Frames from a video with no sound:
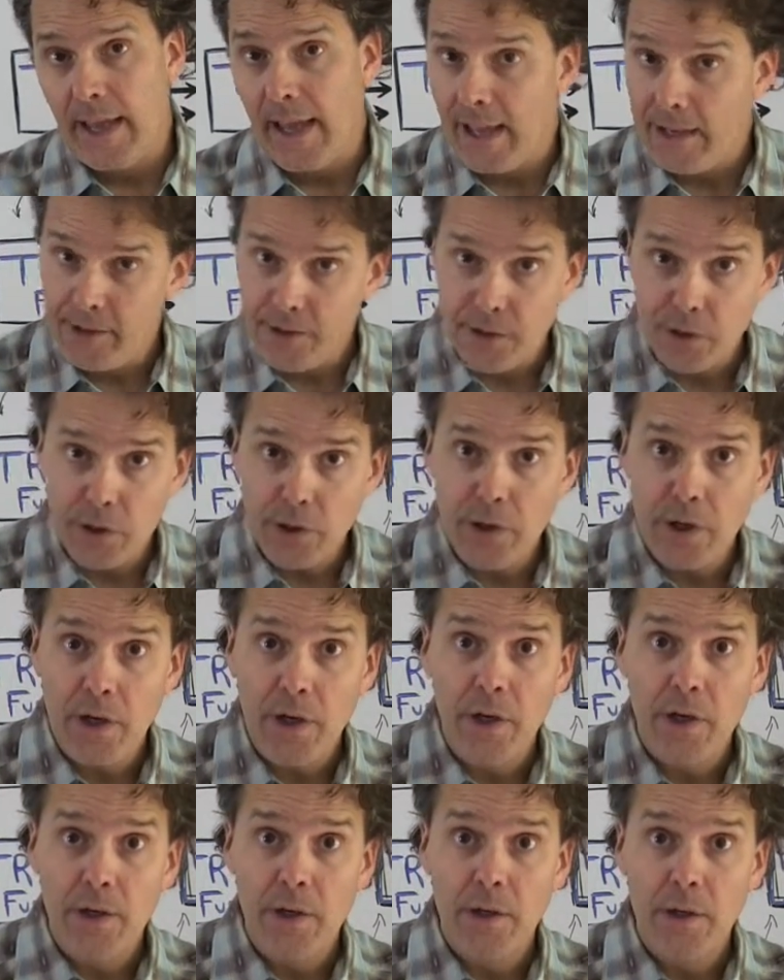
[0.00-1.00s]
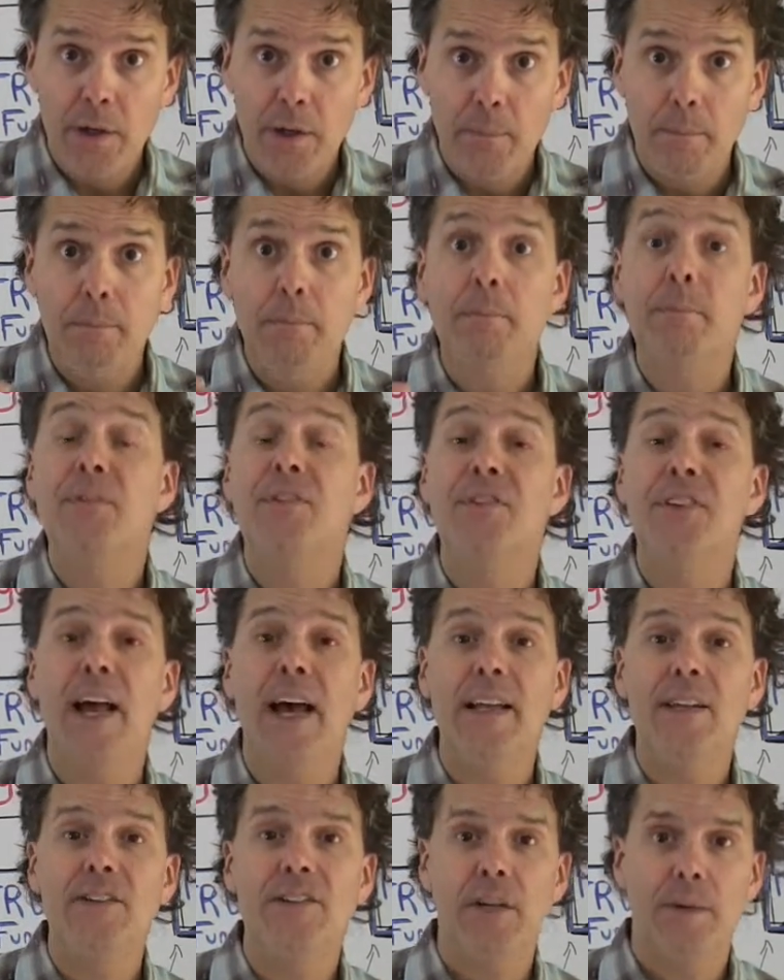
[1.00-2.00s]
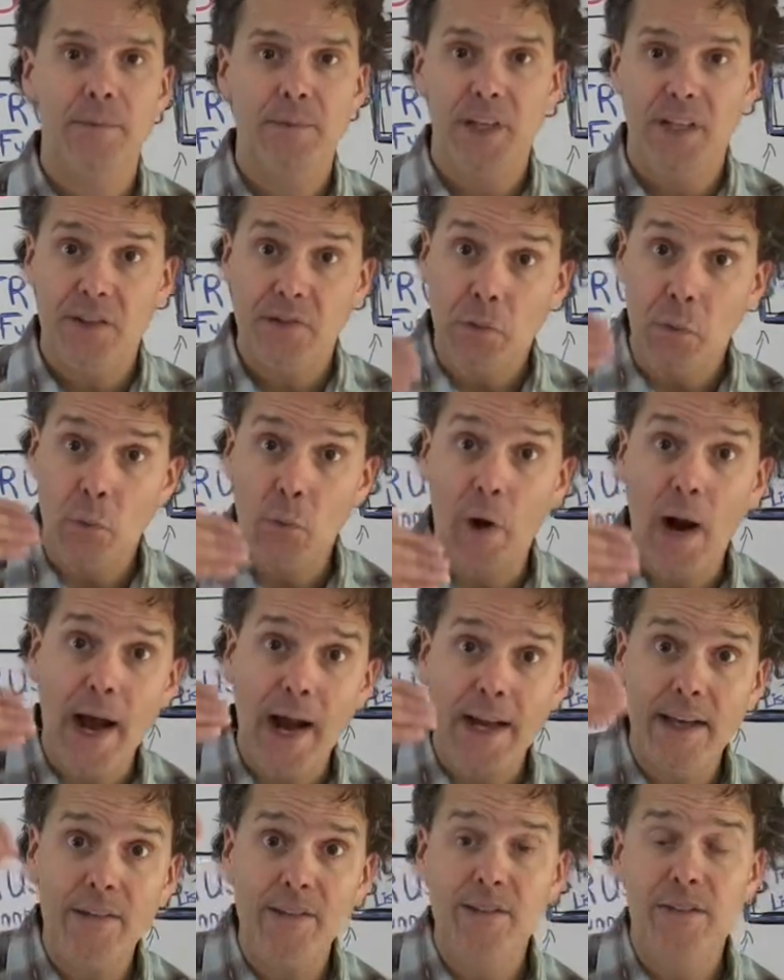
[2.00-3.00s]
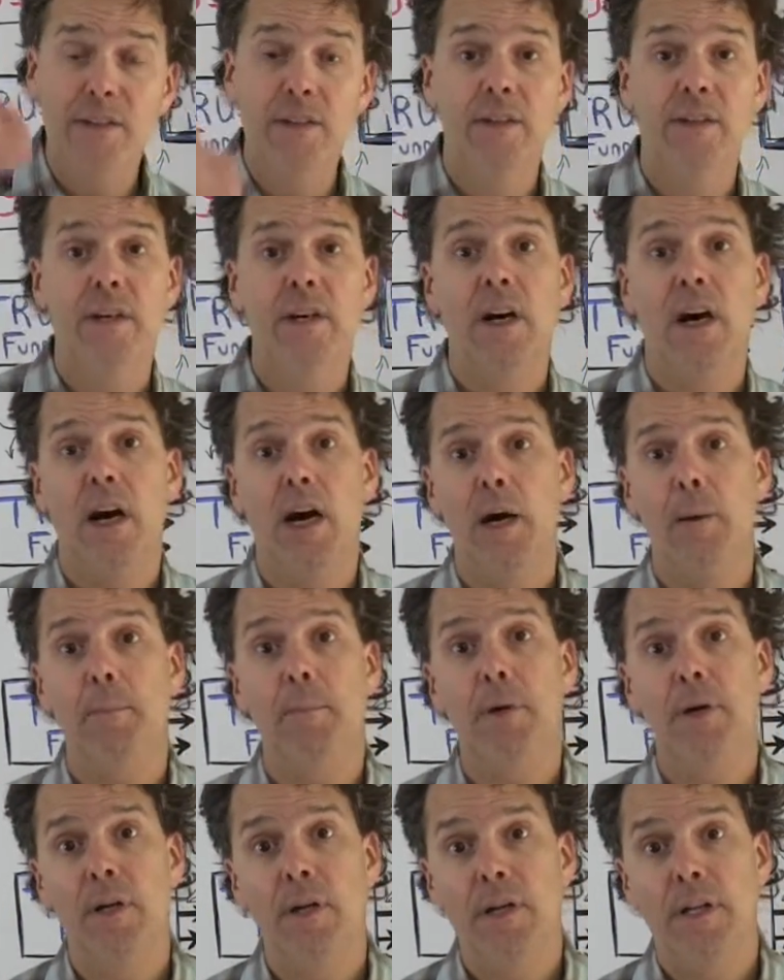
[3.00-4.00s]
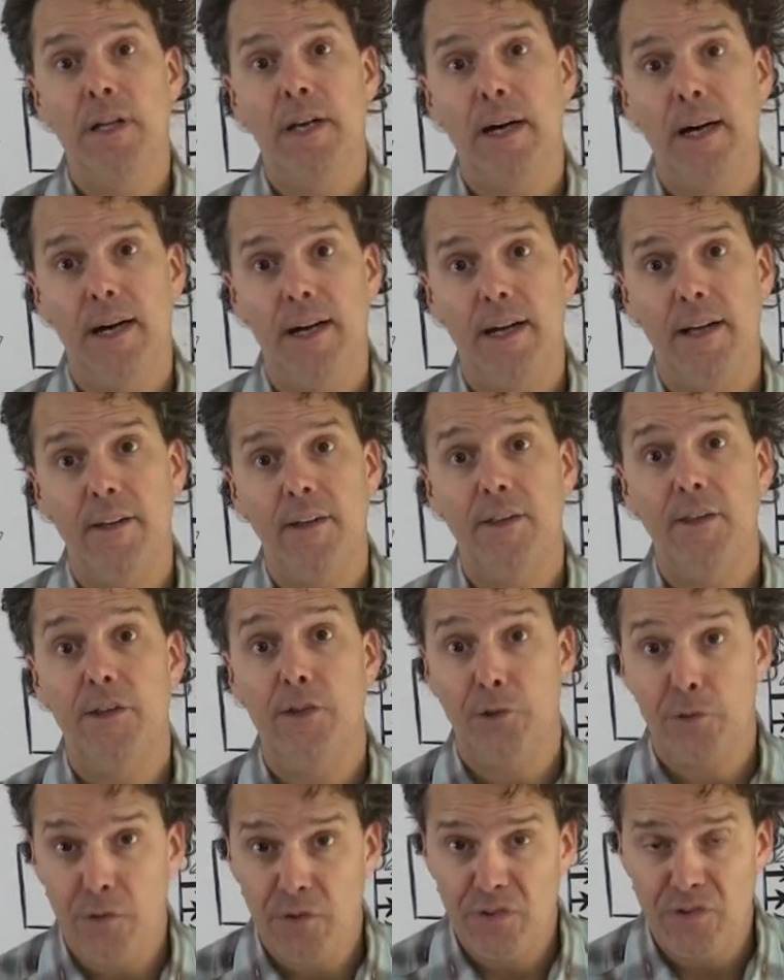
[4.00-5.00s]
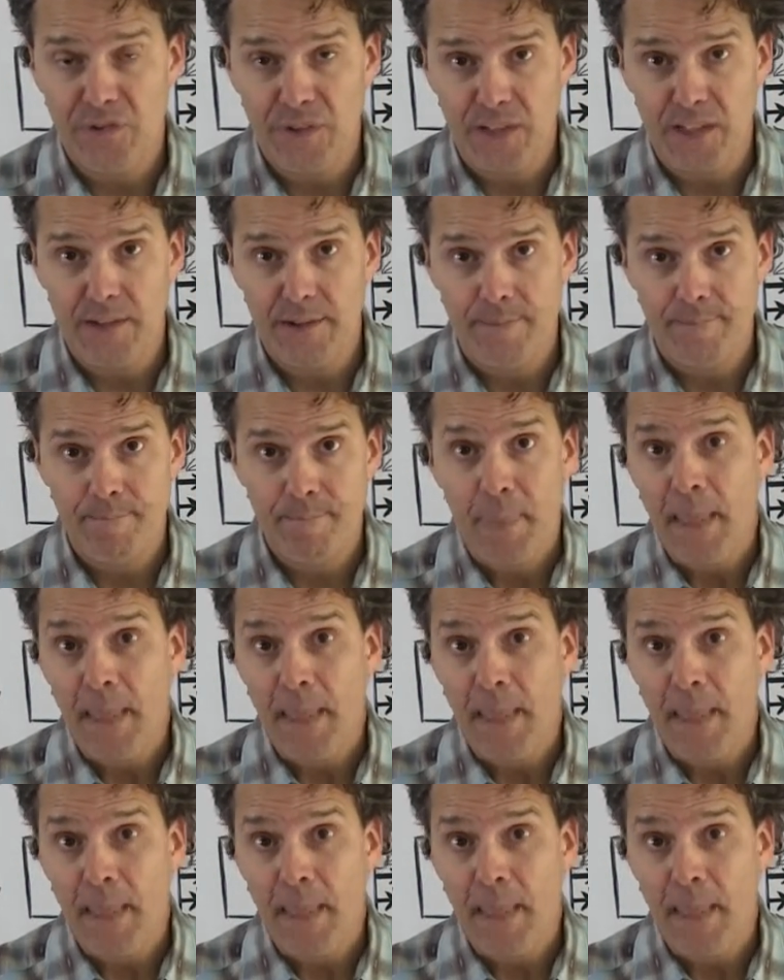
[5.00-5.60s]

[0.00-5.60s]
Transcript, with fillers: And your status updates rise up the newsfeed.